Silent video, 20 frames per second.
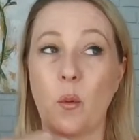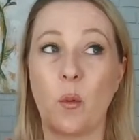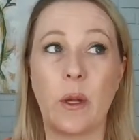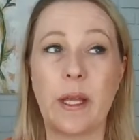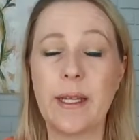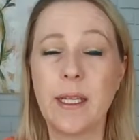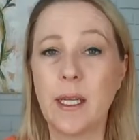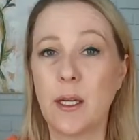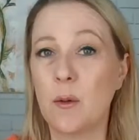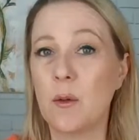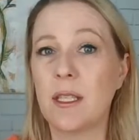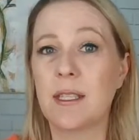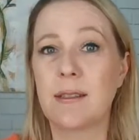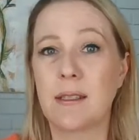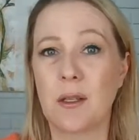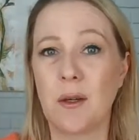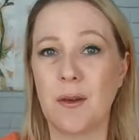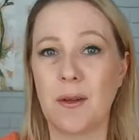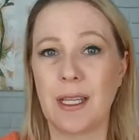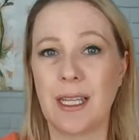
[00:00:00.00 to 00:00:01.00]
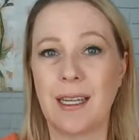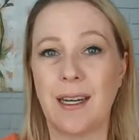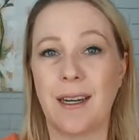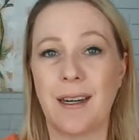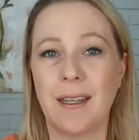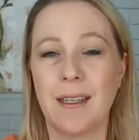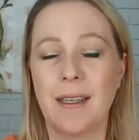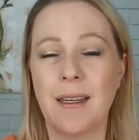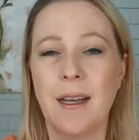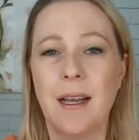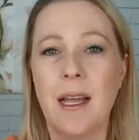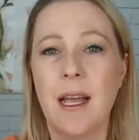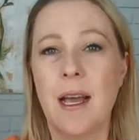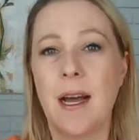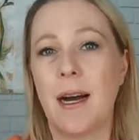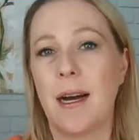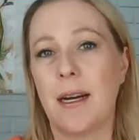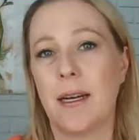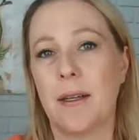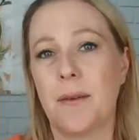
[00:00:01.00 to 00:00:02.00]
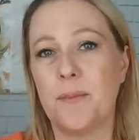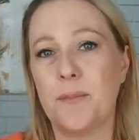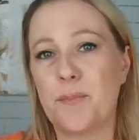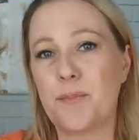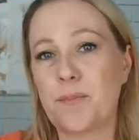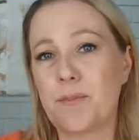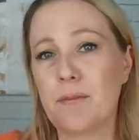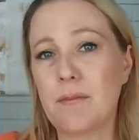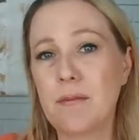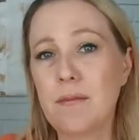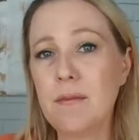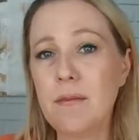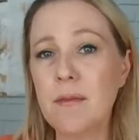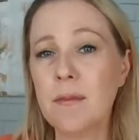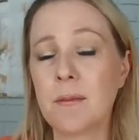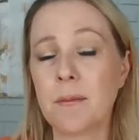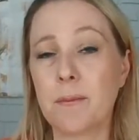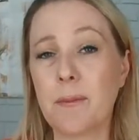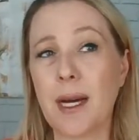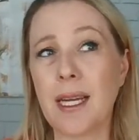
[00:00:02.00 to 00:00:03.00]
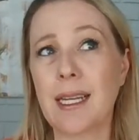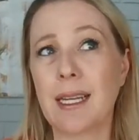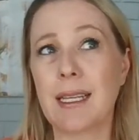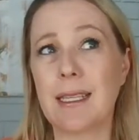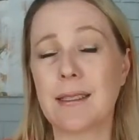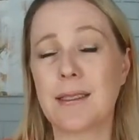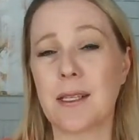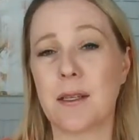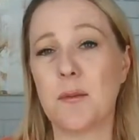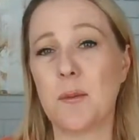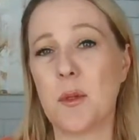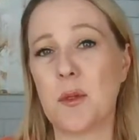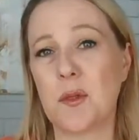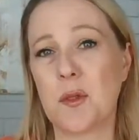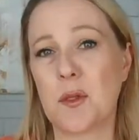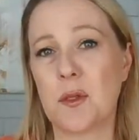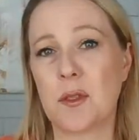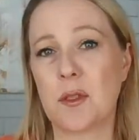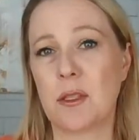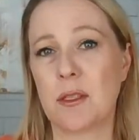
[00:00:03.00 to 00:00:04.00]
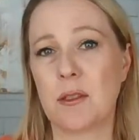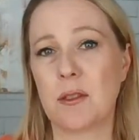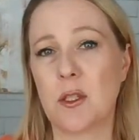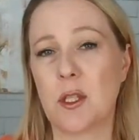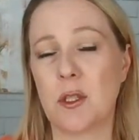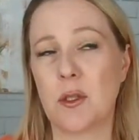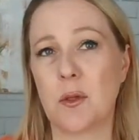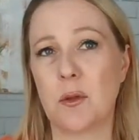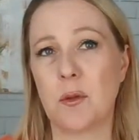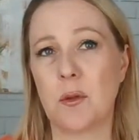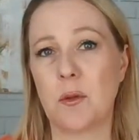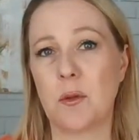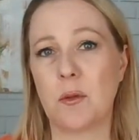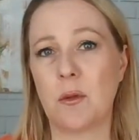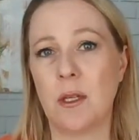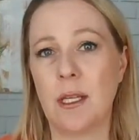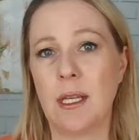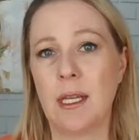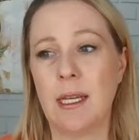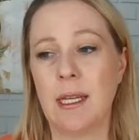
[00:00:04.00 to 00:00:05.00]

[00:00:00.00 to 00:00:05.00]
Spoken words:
We know it's going on, but it's almost too